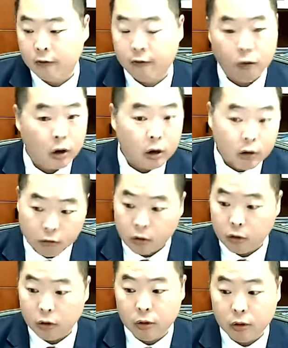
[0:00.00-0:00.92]
foreign
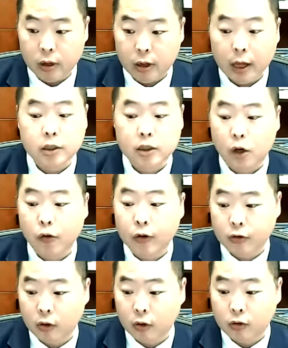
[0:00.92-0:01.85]
crewed, and
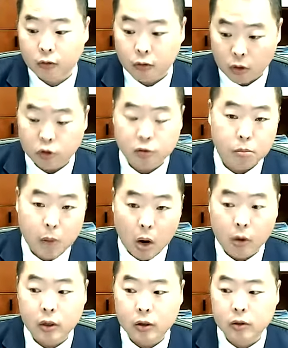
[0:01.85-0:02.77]
service those
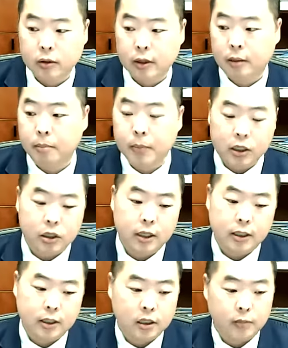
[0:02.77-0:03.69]
MODUs at a much
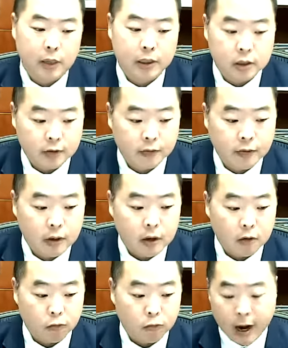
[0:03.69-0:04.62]
less expensive
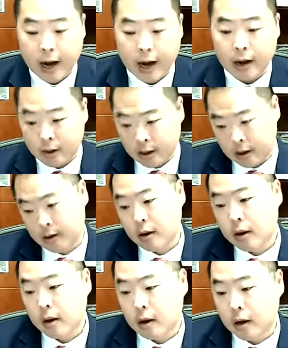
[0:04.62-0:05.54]
rate than
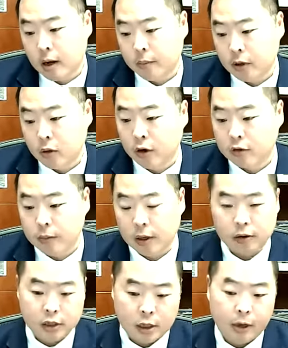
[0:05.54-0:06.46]
the U.S.
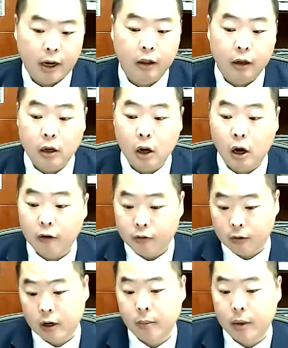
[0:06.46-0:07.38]
mariners coming out of the
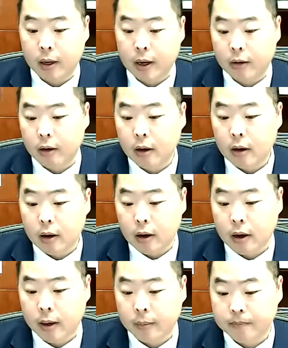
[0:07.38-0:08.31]
Gulf or coming out,
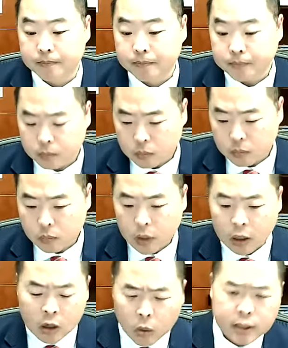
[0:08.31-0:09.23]

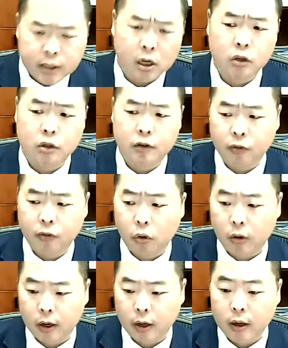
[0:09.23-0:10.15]
west coast of
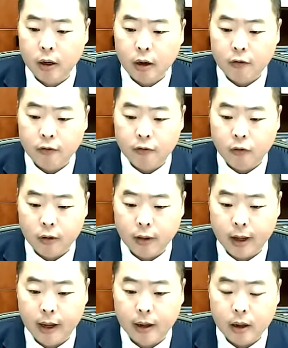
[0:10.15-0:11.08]
Florida for
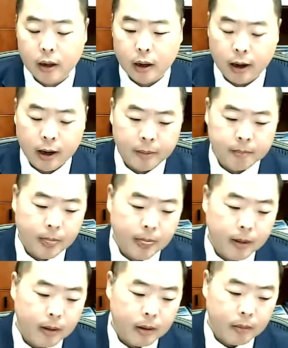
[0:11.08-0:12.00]
that.
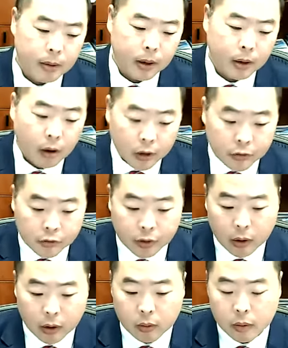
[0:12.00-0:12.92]
But
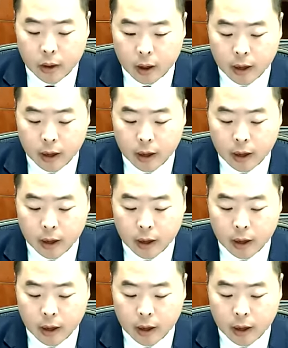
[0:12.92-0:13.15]
also,